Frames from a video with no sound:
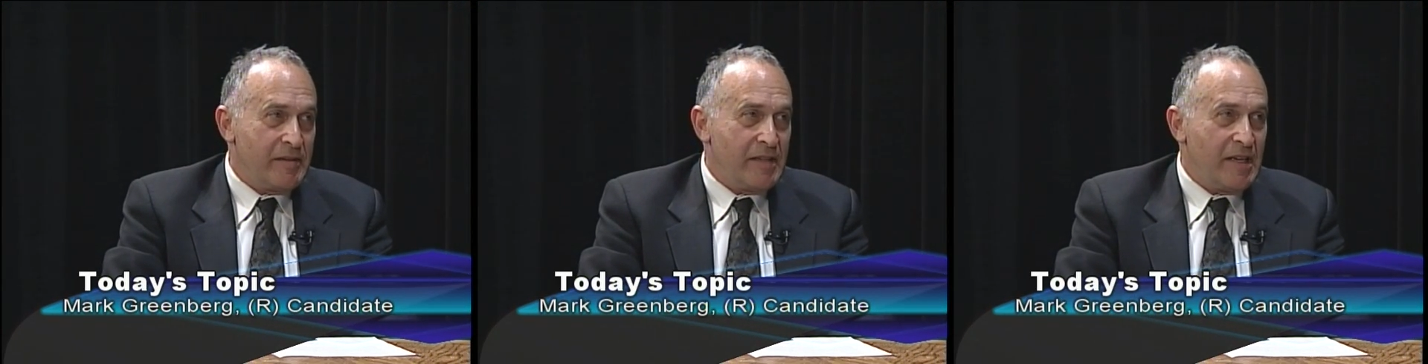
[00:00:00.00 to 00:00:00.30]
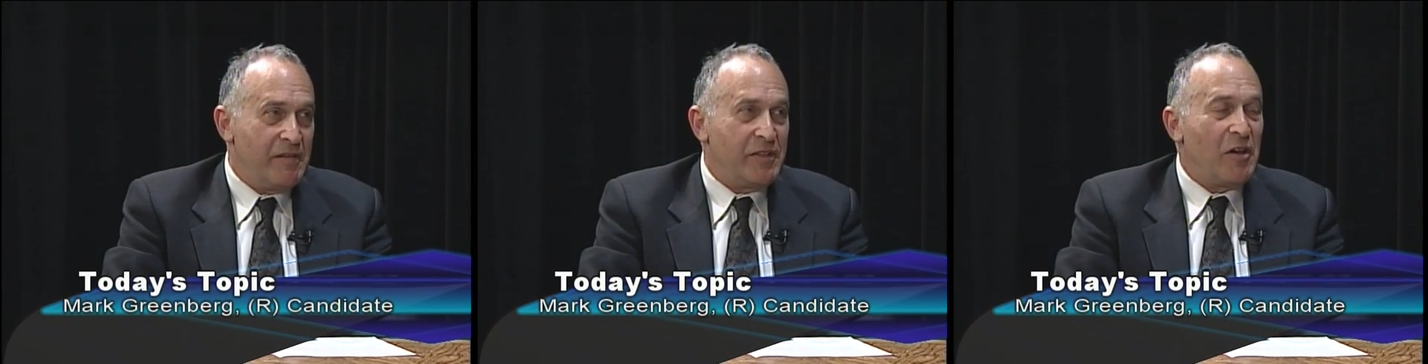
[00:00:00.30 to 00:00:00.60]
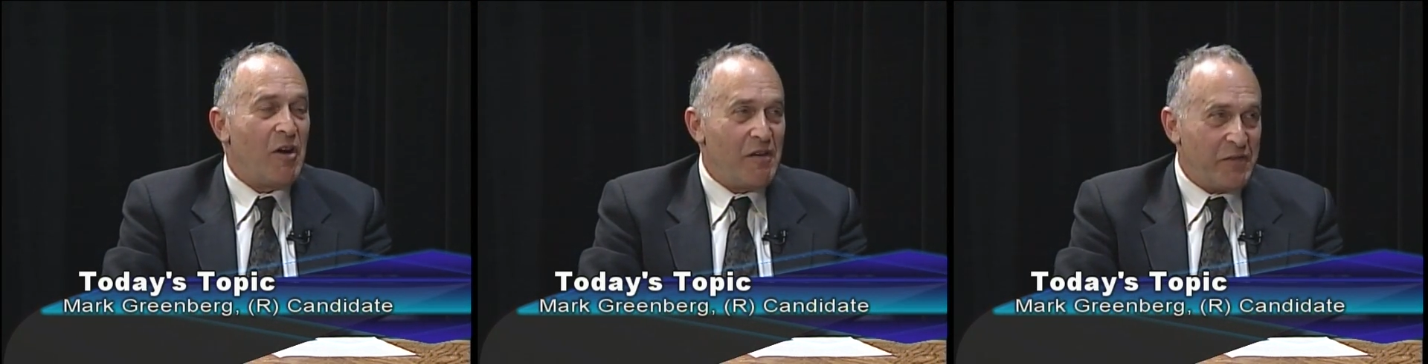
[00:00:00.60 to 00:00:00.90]
Even the
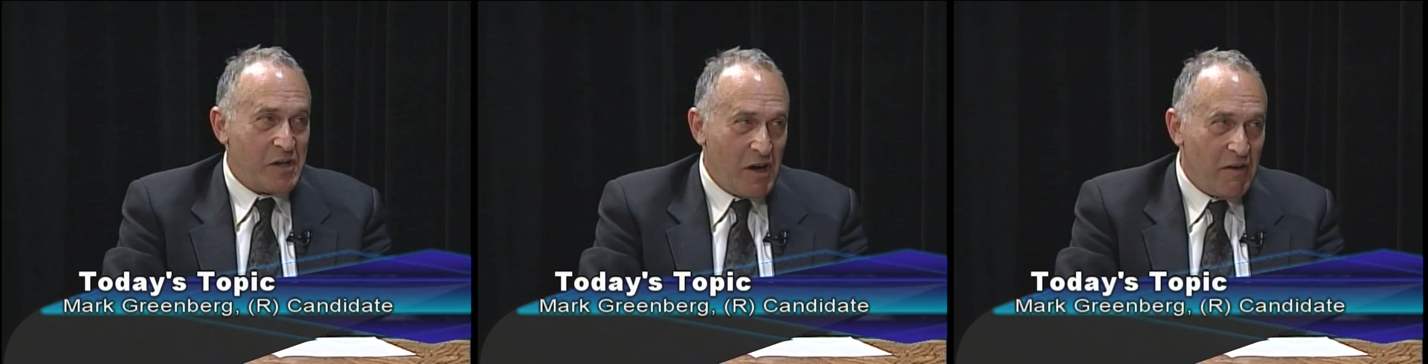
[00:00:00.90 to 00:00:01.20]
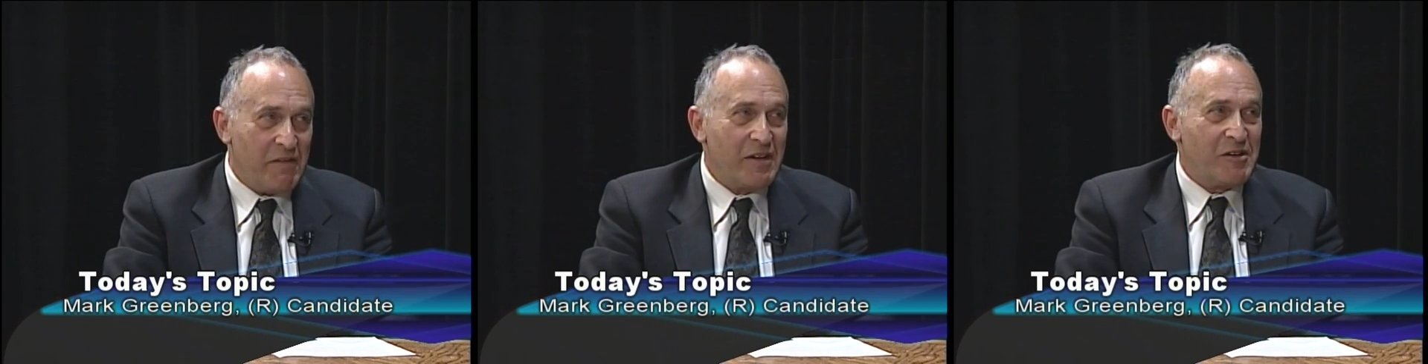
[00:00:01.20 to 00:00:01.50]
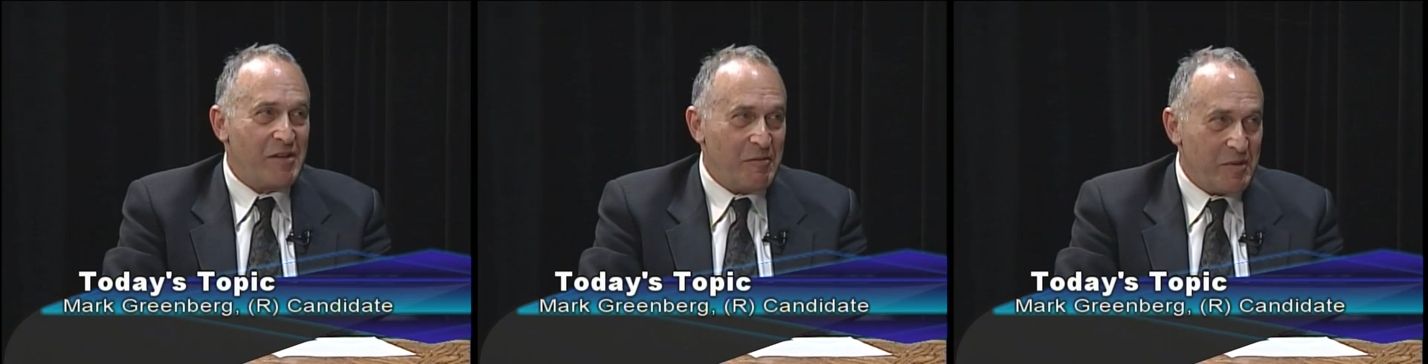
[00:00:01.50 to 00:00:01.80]
Hartford Courant
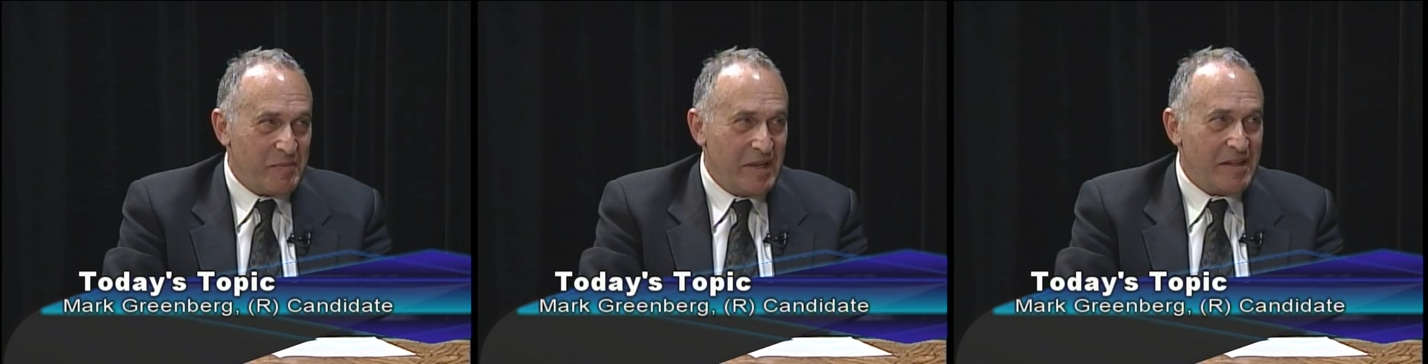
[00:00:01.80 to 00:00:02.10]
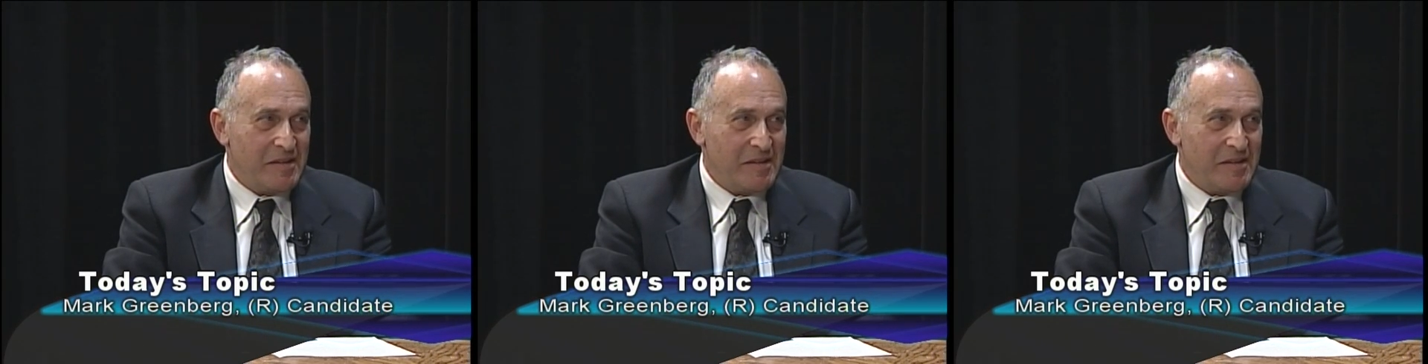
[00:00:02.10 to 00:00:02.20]
agreed with me,